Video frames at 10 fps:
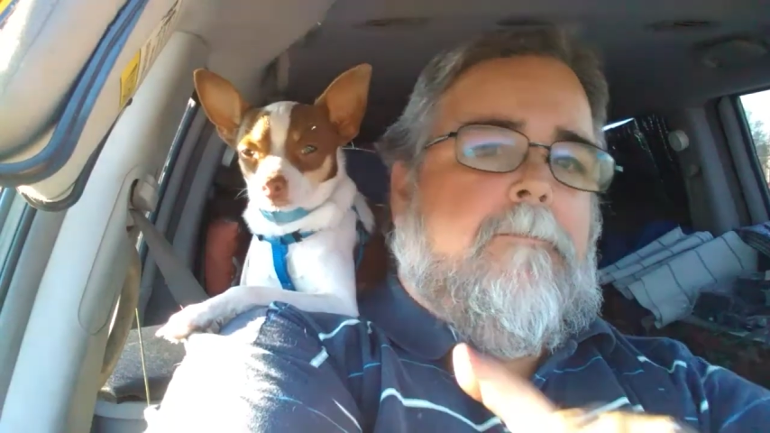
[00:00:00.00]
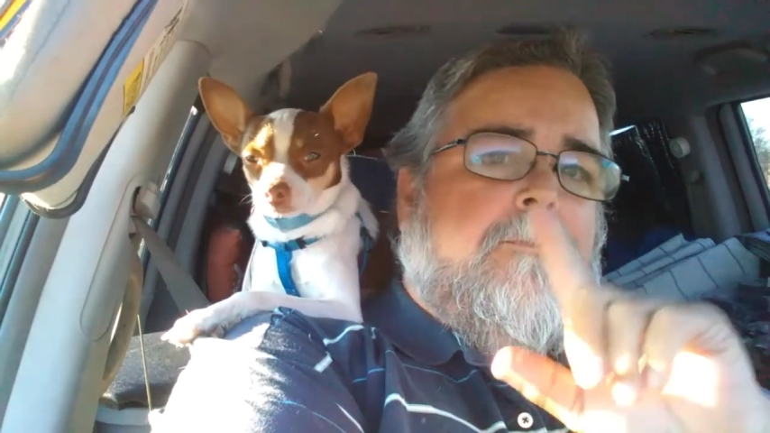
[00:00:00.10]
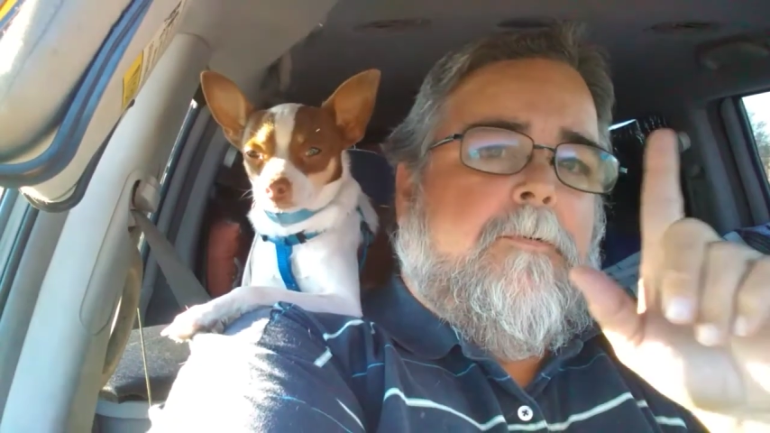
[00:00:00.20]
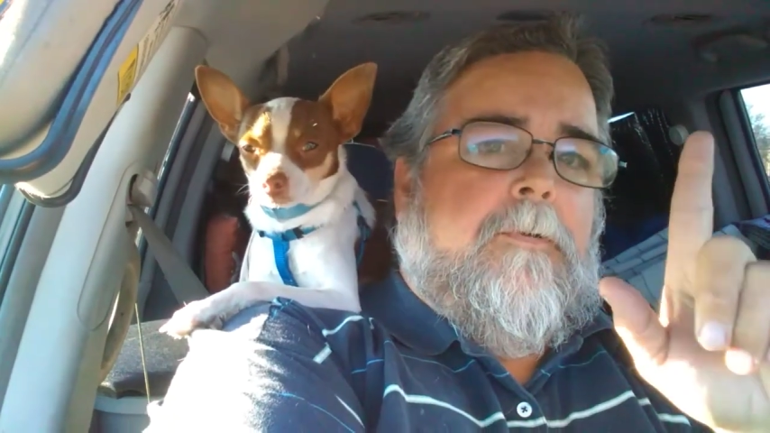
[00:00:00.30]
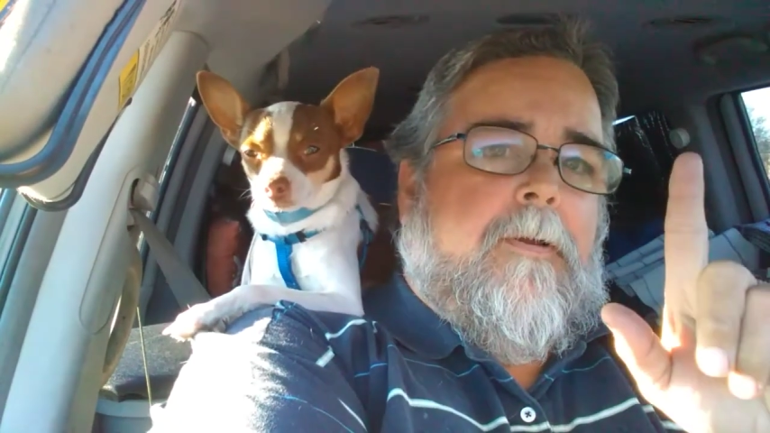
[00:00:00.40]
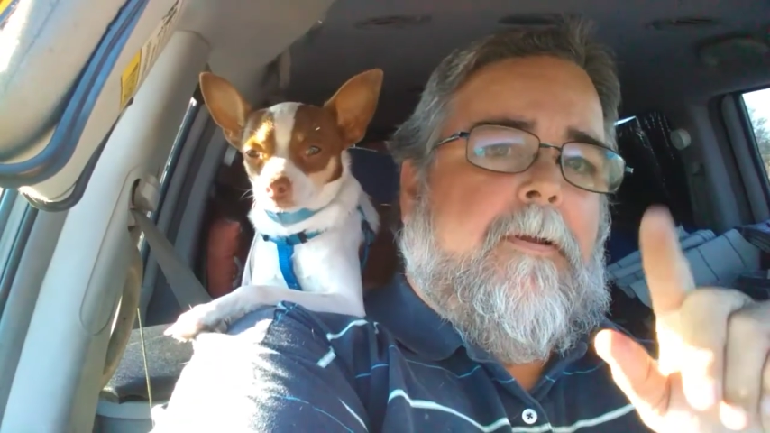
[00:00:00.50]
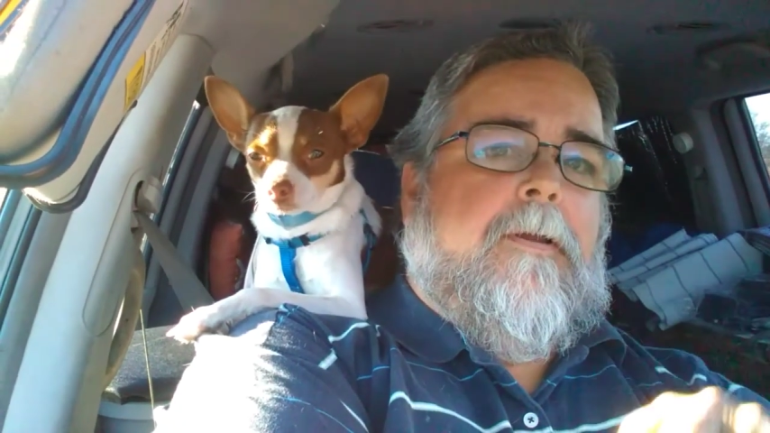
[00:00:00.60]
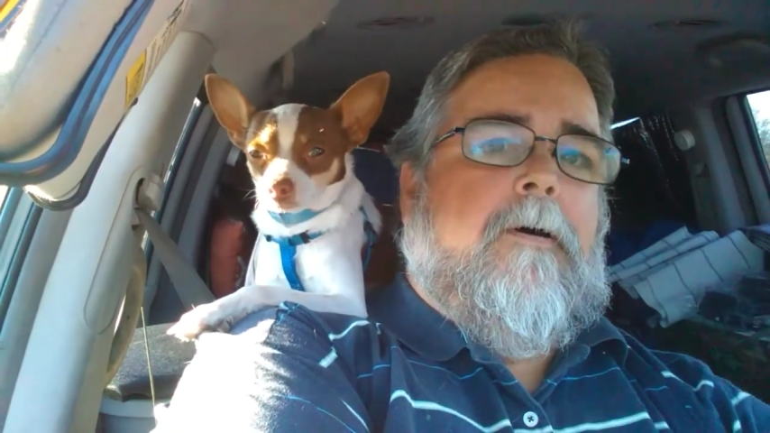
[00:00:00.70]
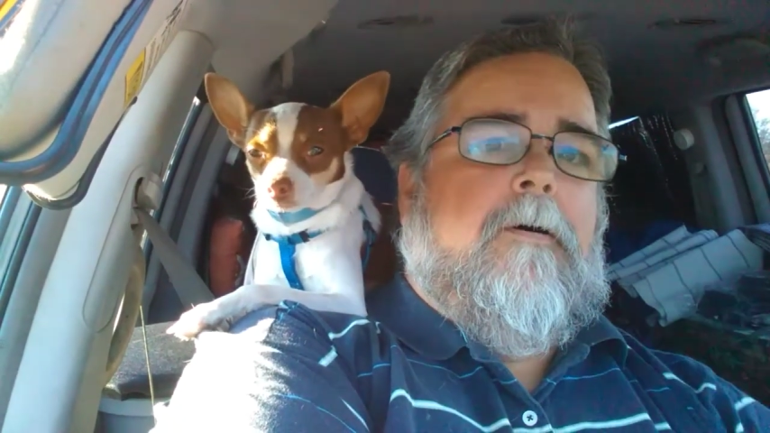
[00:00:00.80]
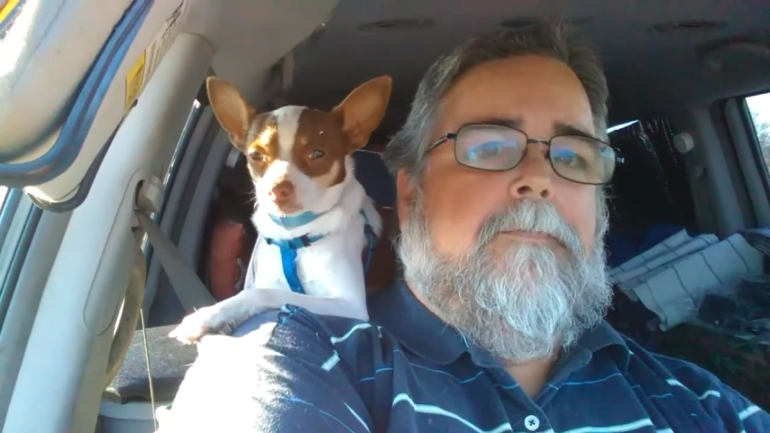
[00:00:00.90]
Well, there
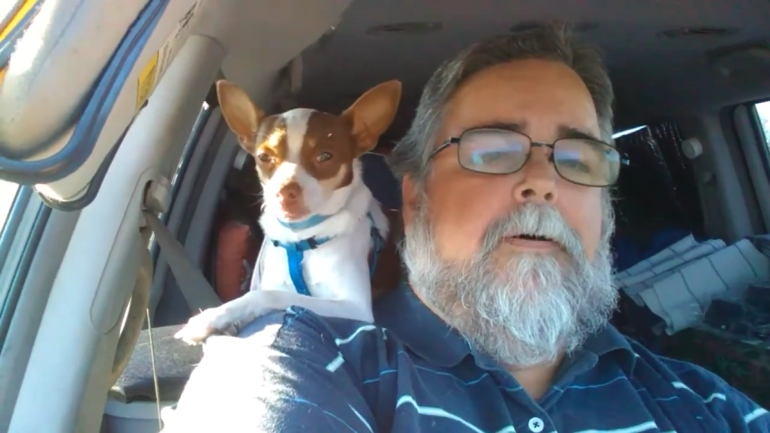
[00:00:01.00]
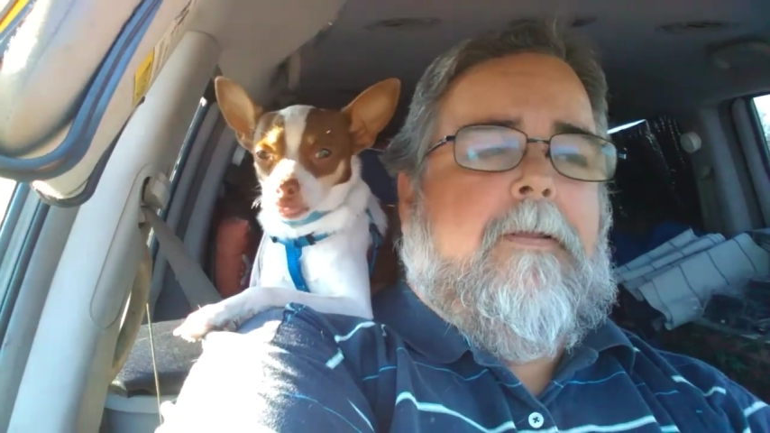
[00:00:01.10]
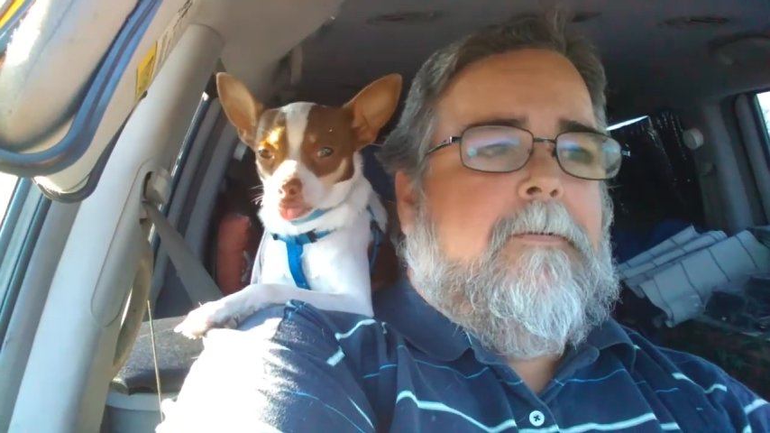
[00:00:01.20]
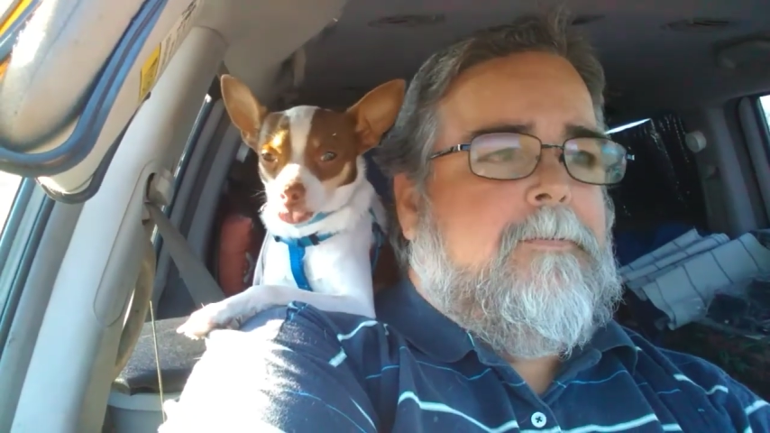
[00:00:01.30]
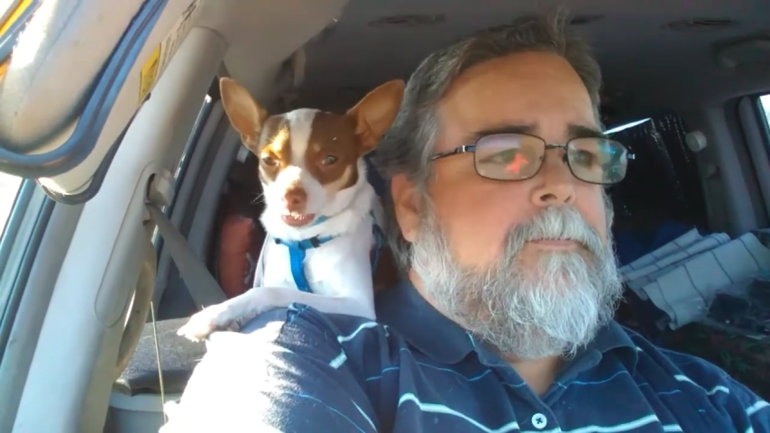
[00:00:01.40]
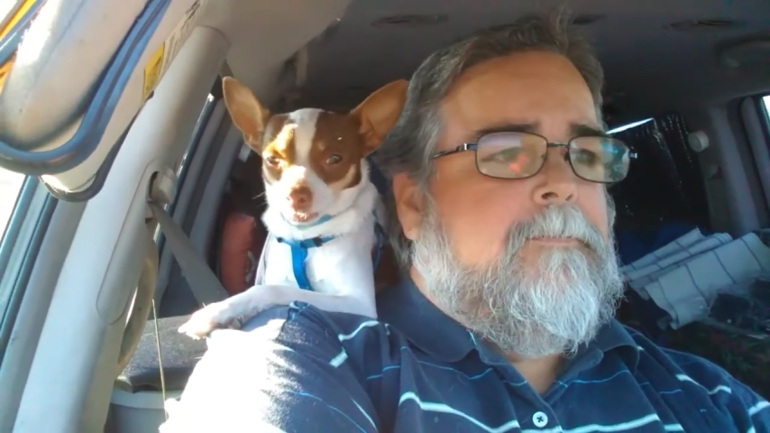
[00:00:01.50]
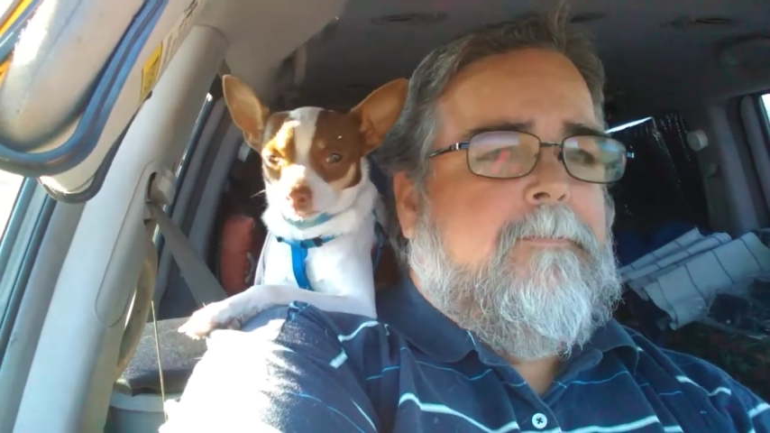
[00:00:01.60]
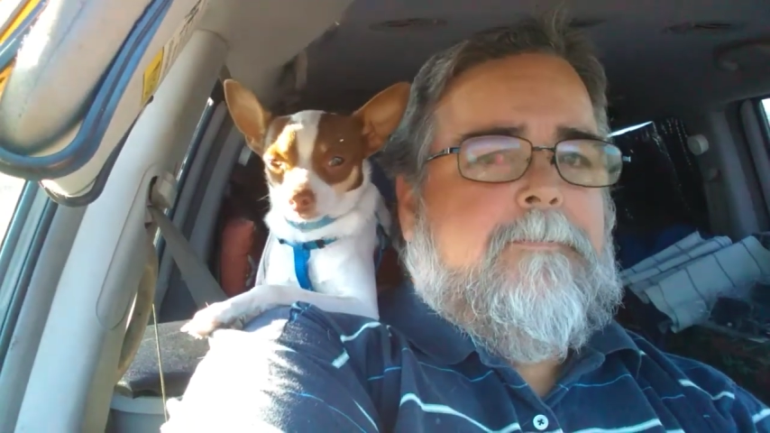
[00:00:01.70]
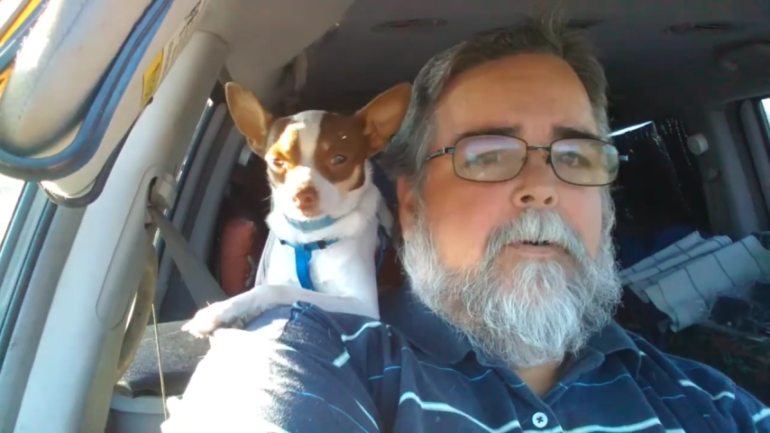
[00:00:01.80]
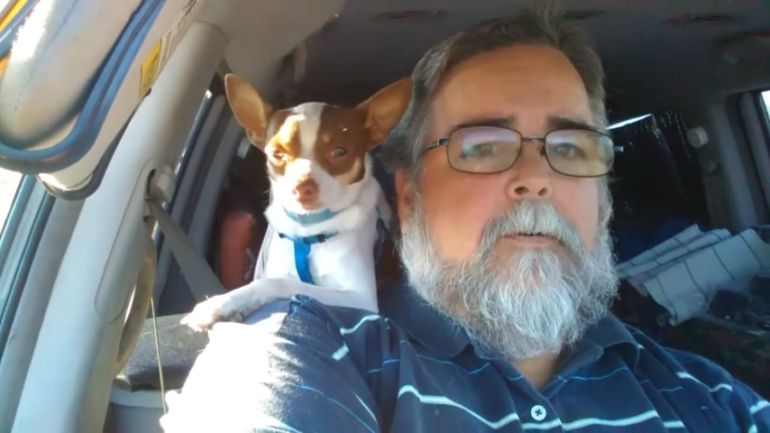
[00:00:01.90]
you go, fellas,
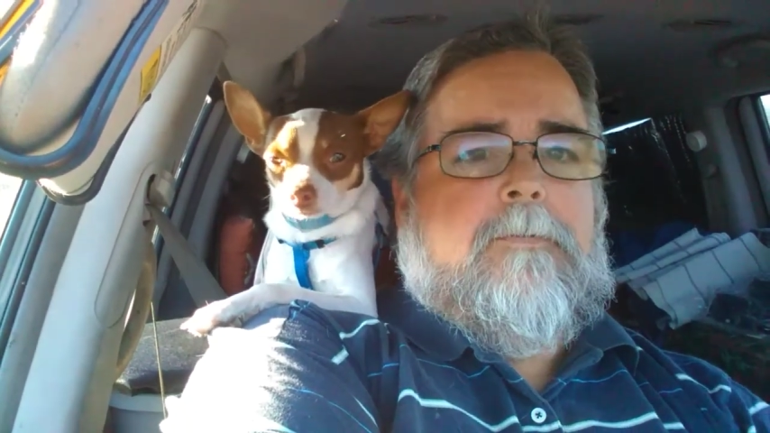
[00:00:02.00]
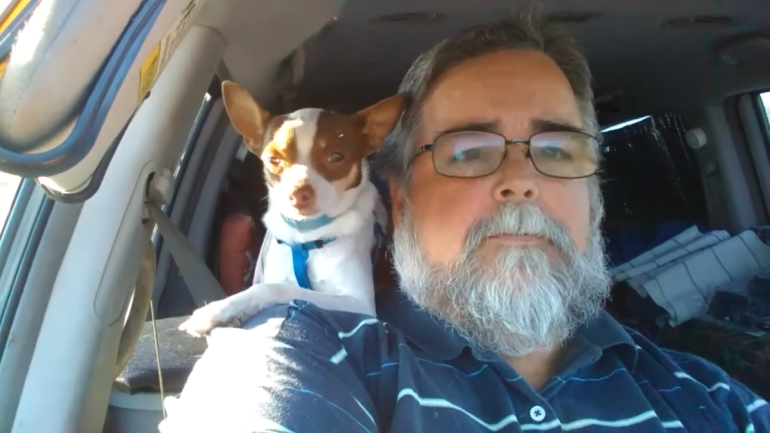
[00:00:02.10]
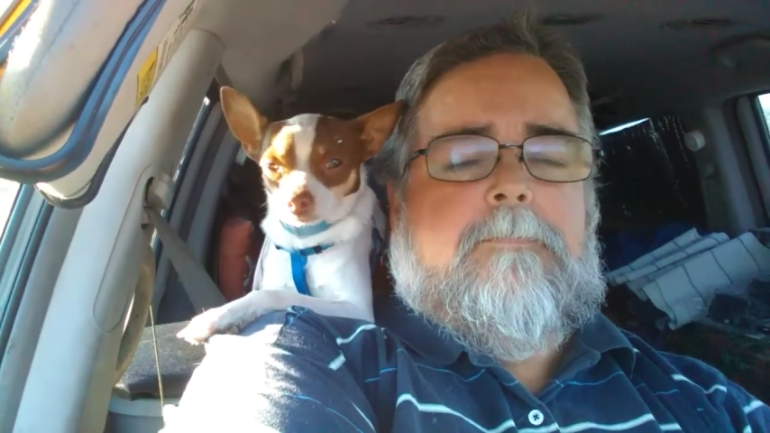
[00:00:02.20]
folks.